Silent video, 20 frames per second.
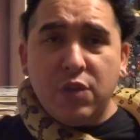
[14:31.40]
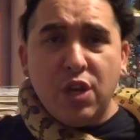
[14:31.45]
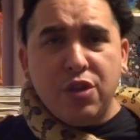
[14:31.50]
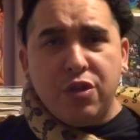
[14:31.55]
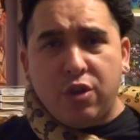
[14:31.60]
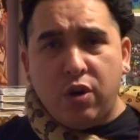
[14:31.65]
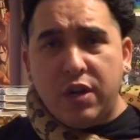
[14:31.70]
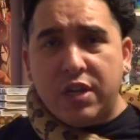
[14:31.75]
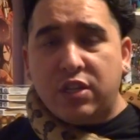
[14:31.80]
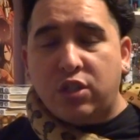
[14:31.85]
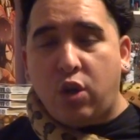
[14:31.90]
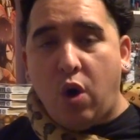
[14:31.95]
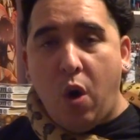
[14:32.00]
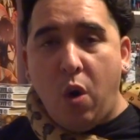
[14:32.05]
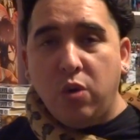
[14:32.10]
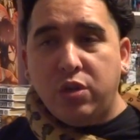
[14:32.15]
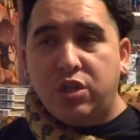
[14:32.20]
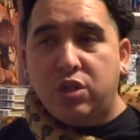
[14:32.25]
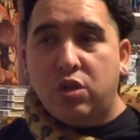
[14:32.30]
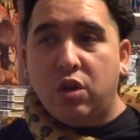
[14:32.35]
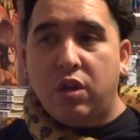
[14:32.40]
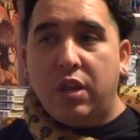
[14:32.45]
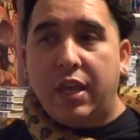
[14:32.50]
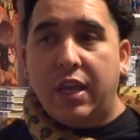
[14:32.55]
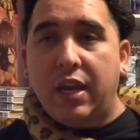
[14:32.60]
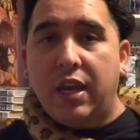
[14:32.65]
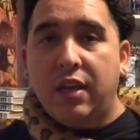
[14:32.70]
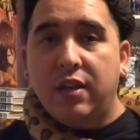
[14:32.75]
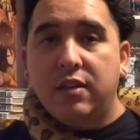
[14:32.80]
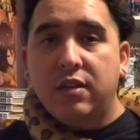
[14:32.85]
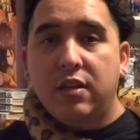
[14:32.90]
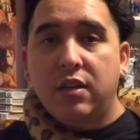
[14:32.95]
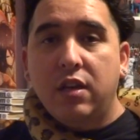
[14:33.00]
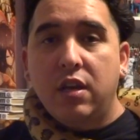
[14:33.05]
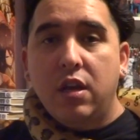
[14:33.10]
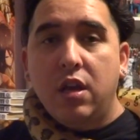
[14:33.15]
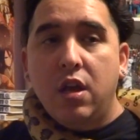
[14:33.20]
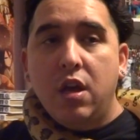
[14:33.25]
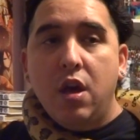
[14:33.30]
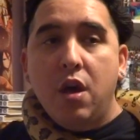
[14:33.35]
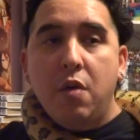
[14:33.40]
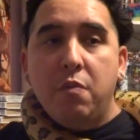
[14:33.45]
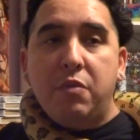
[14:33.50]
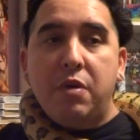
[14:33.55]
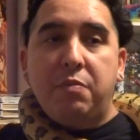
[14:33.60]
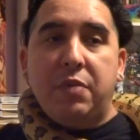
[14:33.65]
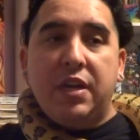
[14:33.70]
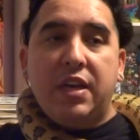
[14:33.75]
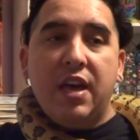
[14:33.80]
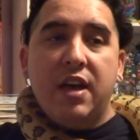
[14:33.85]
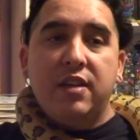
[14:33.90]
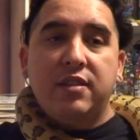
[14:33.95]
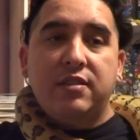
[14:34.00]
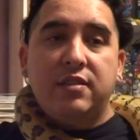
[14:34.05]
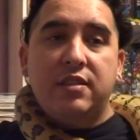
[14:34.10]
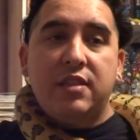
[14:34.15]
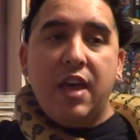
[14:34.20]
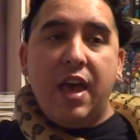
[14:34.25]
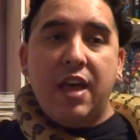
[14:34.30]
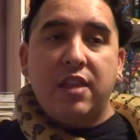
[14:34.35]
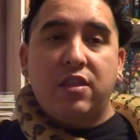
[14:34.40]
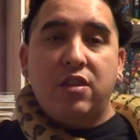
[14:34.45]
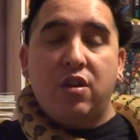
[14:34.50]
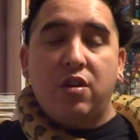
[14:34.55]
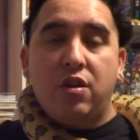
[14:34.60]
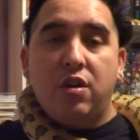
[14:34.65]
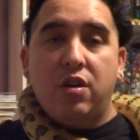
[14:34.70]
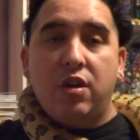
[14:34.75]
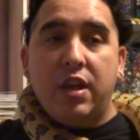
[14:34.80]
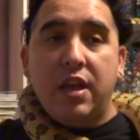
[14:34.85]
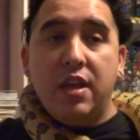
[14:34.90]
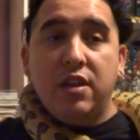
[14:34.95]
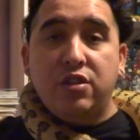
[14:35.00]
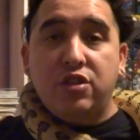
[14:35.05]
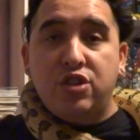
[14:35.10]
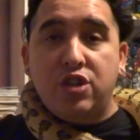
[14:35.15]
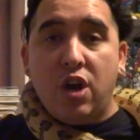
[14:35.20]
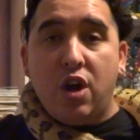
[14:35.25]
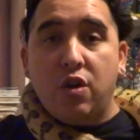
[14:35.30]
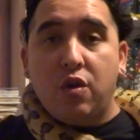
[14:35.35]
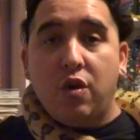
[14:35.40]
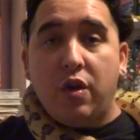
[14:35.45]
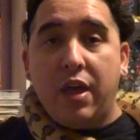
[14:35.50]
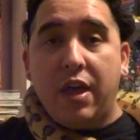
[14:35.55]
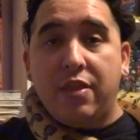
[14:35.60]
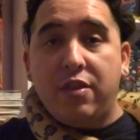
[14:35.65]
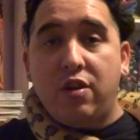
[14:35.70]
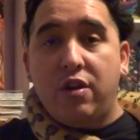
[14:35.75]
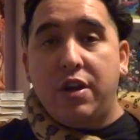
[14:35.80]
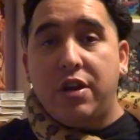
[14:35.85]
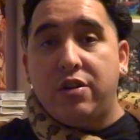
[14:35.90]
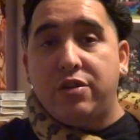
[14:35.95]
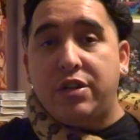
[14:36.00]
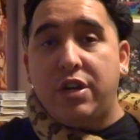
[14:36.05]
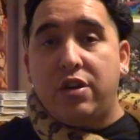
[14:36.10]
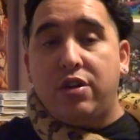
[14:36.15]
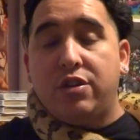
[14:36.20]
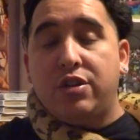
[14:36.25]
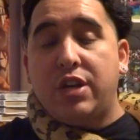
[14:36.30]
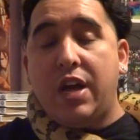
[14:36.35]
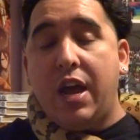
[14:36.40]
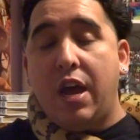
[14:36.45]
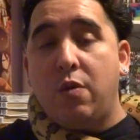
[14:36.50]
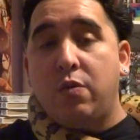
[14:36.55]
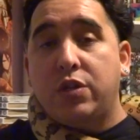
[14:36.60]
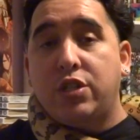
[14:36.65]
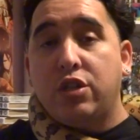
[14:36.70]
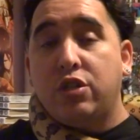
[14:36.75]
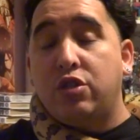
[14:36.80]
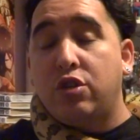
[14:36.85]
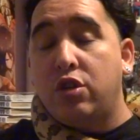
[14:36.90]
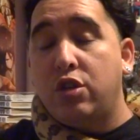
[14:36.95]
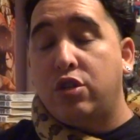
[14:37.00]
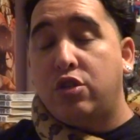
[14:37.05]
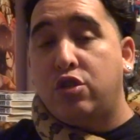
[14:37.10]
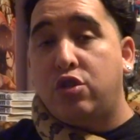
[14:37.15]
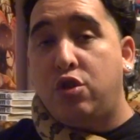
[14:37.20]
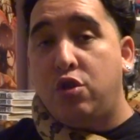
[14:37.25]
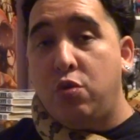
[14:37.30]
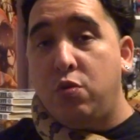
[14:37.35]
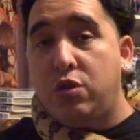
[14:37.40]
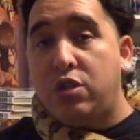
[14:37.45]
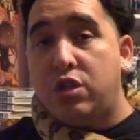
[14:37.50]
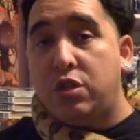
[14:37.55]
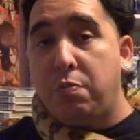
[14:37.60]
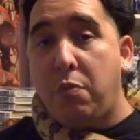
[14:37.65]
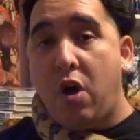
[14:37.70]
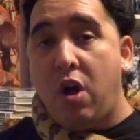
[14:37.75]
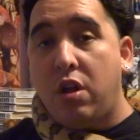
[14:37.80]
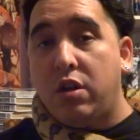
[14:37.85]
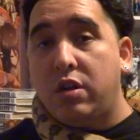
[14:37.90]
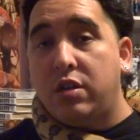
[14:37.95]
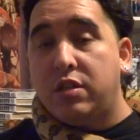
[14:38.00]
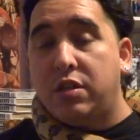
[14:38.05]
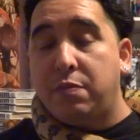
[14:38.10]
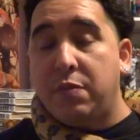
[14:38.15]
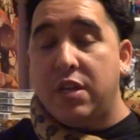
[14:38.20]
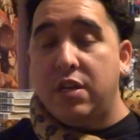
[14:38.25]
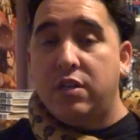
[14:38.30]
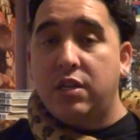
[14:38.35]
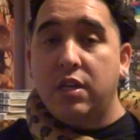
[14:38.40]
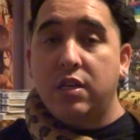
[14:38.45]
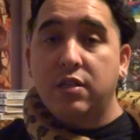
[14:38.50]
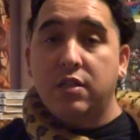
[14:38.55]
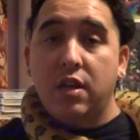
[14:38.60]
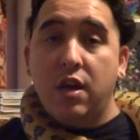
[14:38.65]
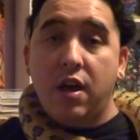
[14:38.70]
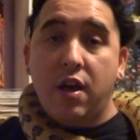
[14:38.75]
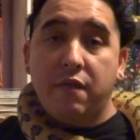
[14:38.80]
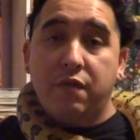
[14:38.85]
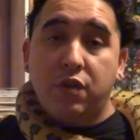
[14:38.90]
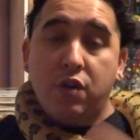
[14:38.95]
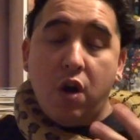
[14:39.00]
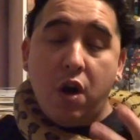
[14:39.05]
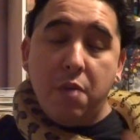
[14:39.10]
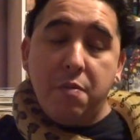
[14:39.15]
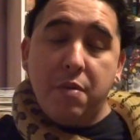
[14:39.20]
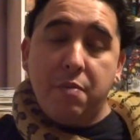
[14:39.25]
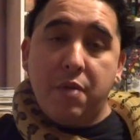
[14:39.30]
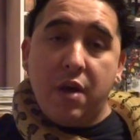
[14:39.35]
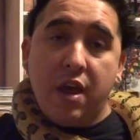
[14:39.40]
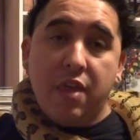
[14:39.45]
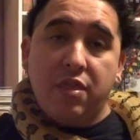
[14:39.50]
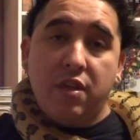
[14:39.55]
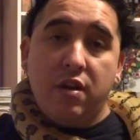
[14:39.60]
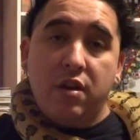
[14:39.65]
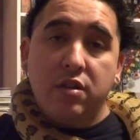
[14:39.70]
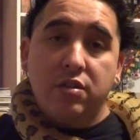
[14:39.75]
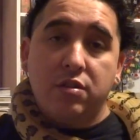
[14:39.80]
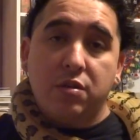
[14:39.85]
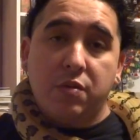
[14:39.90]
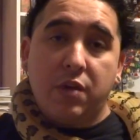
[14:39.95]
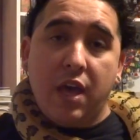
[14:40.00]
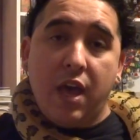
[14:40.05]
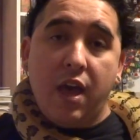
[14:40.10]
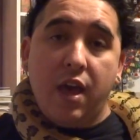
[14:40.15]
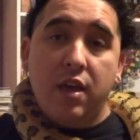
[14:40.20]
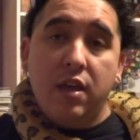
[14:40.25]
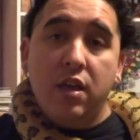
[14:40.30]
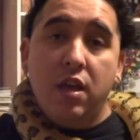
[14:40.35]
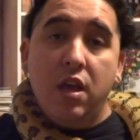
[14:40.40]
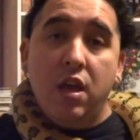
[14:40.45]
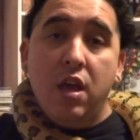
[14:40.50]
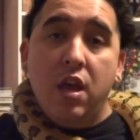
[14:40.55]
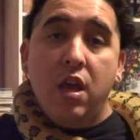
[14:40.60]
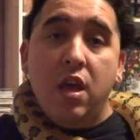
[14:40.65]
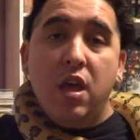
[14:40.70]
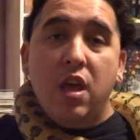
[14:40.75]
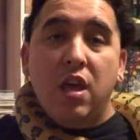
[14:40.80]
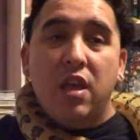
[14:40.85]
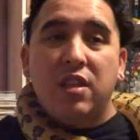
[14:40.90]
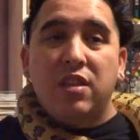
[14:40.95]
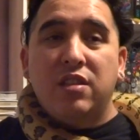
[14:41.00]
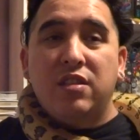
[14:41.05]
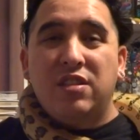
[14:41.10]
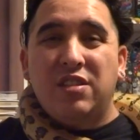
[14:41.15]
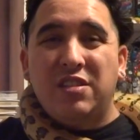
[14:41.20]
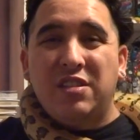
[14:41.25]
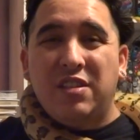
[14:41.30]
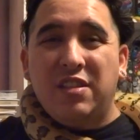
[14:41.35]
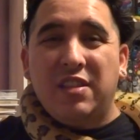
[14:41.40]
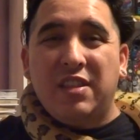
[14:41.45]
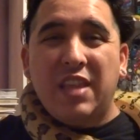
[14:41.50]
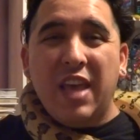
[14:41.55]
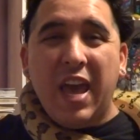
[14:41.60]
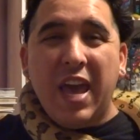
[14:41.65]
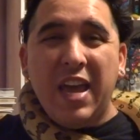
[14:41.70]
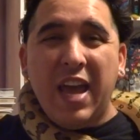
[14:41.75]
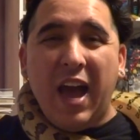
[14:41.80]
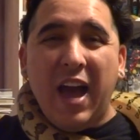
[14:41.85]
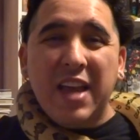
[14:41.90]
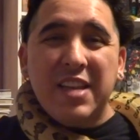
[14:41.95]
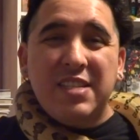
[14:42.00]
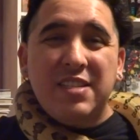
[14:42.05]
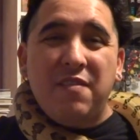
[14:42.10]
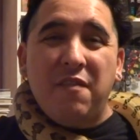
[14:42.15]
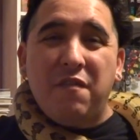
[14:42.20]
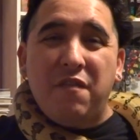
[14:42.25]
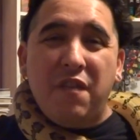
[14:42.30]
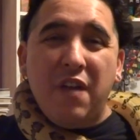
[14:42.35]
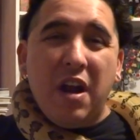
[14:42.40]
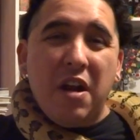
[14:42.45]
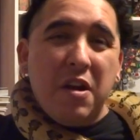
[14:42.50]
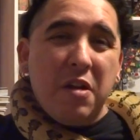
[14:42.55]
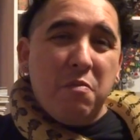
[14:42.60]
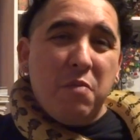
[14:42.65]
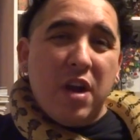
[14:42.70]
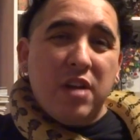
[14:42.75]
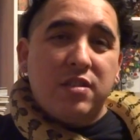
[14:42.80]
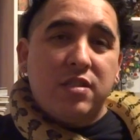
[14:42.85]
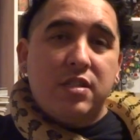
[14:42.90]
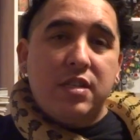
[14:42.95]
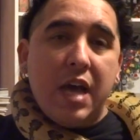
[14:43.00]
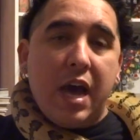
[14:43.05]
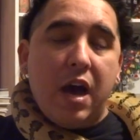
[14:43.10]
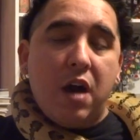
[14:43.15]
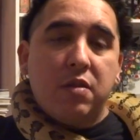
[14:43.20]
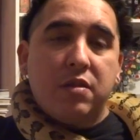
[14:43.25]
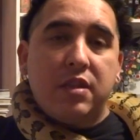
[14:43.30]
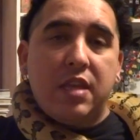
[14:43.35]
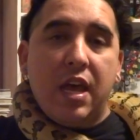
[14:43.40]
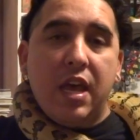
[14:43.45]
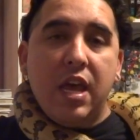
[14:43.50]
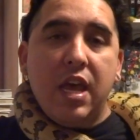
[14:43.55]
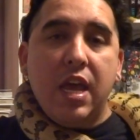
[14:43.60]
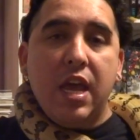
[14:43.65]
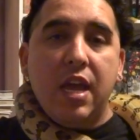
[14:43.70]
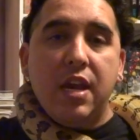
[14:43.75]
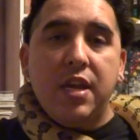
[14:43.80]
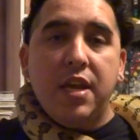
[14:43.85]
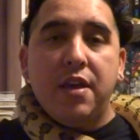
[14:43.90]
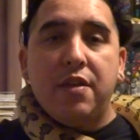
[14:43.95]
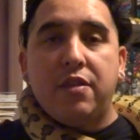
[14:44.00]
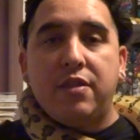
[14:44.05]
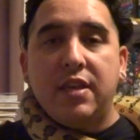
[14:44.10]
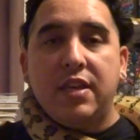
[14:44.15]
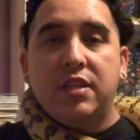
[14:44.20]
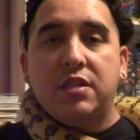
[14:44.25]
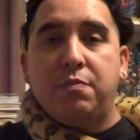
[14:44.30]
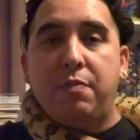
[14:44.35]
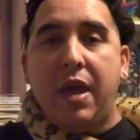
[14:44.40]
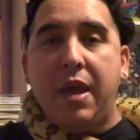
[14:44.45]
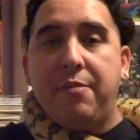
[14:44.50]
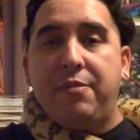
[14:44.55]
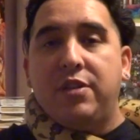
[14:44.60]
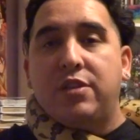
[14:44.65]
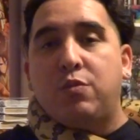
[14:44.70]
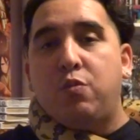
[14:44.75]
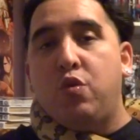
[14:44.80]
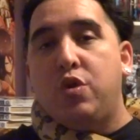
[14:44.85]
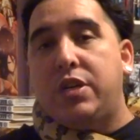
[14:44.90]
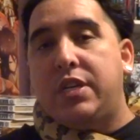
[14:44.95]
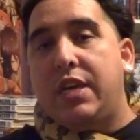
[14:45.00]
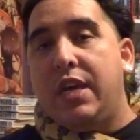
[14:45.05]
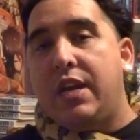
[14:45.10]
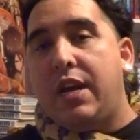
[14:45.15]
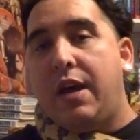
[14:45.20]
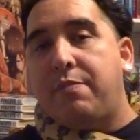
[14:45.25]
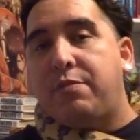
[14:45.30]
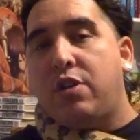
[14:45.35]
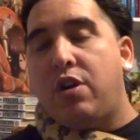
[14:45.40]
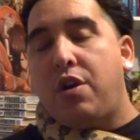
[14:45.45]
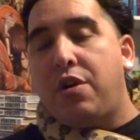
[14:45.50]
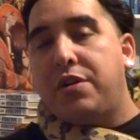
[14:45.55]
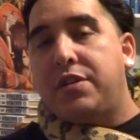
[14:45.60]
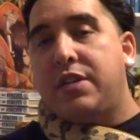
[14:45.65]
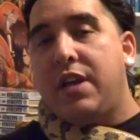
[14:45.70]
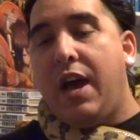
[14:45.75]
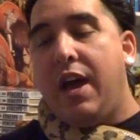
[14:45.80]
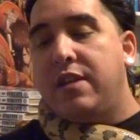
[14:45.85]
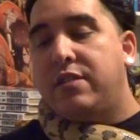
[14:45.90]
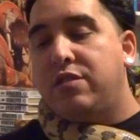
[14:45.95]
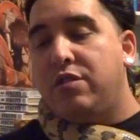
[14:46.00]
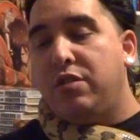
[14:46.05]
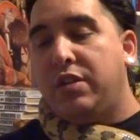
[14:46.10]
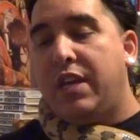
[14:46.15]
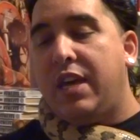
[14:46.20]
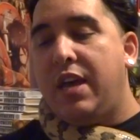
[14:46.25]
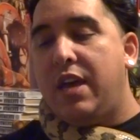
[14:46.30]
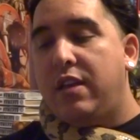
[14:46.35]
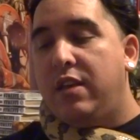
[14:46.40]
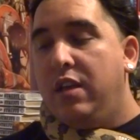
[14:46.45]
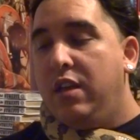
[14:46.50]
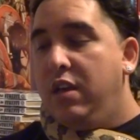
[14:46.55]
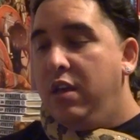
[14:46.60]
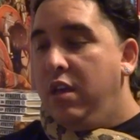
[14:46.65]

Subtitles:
there is coastal in it, but because that there is jungle and there is Irian Jaya, which is two smaller species of carpet pythons, okay? I very much doubt that any of these babies will get up to her size. They'll get